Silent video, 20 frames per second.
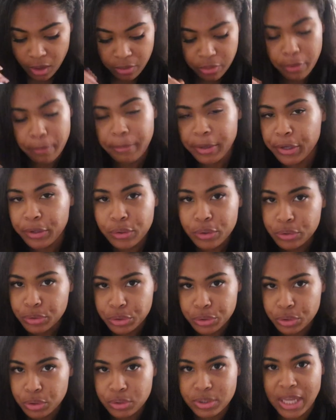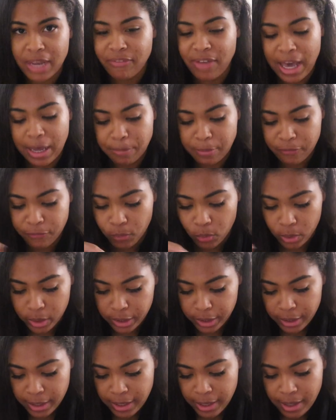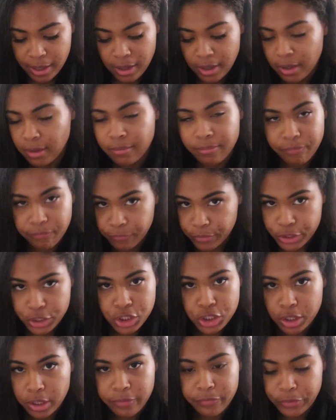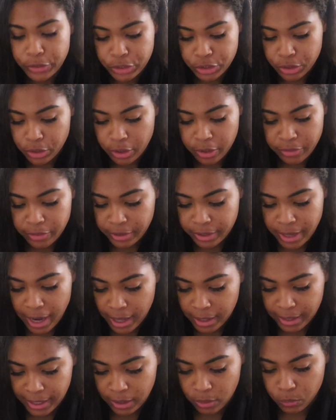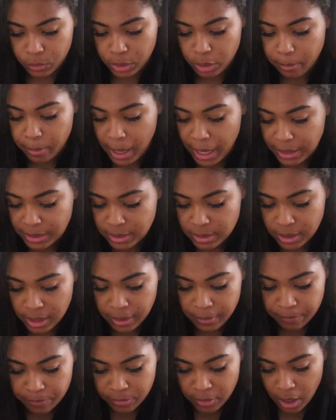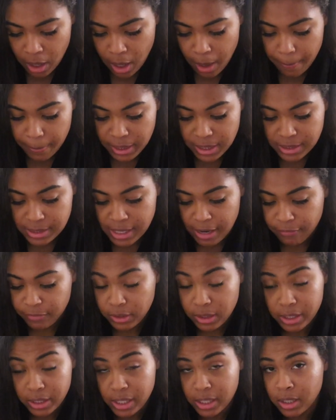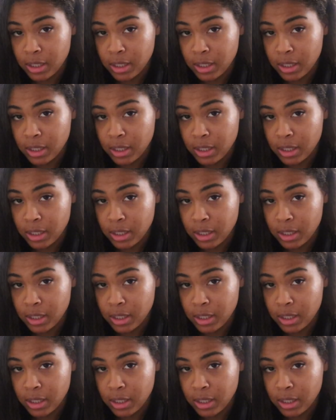The miracle noodles I've had before, for sure, they're not like real pasta, but it's definitely a